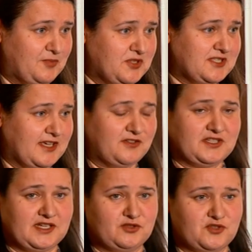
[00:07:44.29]
the peace
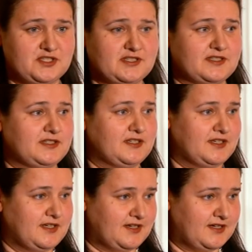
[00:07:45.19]
loving countries,
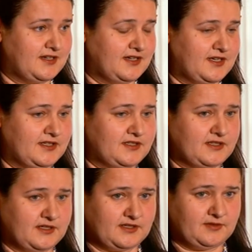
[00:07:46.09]
uh,
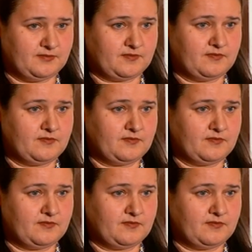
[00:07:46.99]
and. Uh,